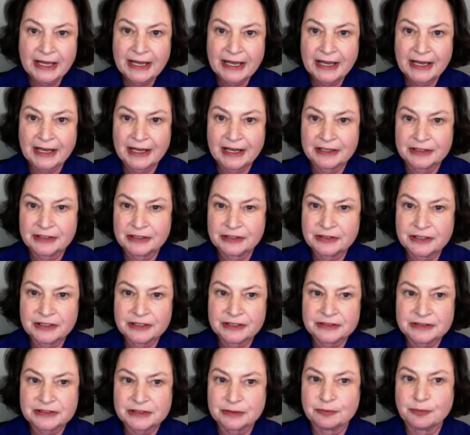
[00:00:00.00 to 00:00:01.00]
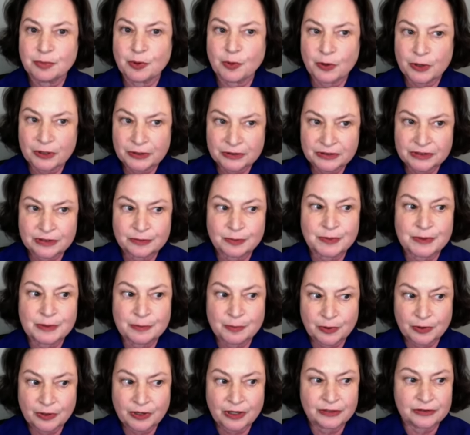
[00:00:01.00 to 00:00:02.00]
And I think it's important that
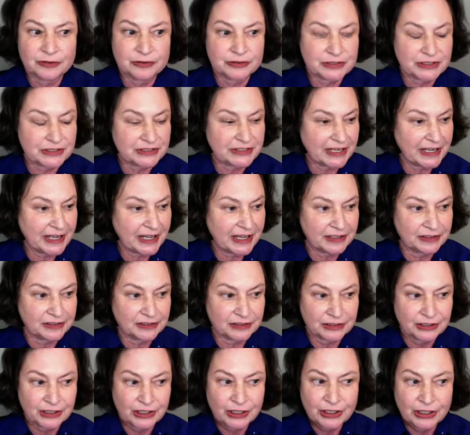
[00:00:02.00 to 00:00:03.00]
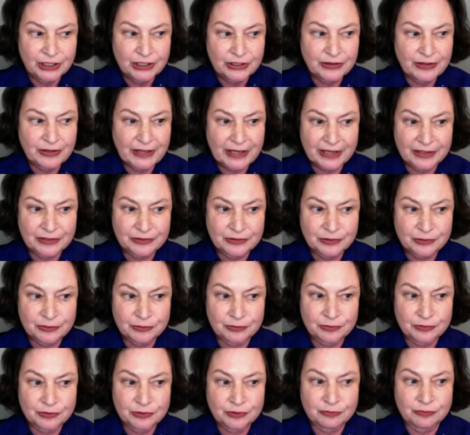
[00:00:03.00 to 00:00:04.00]
people understand that
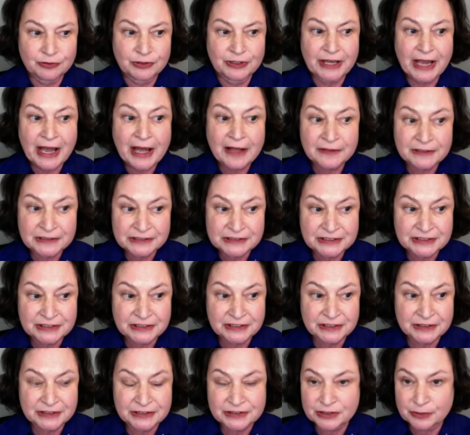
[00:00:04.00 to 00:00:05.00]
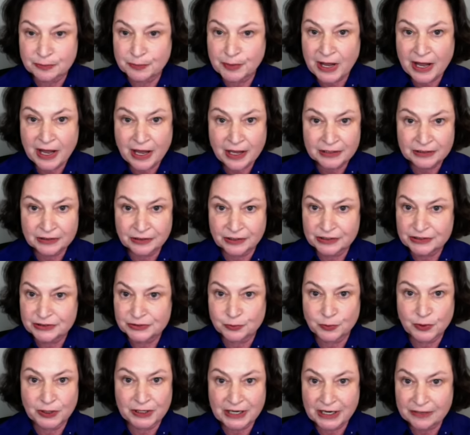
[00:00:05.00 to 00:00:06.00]
the, the reality is upon us,
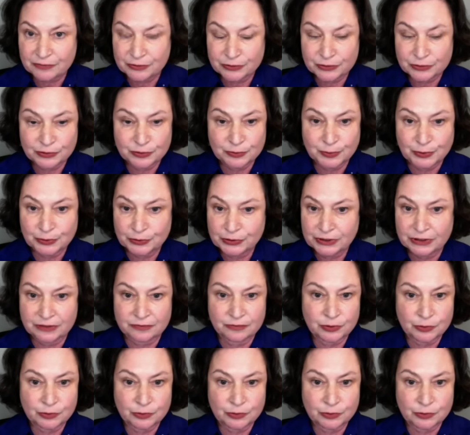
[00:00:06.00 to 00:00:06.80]
whatever you believe.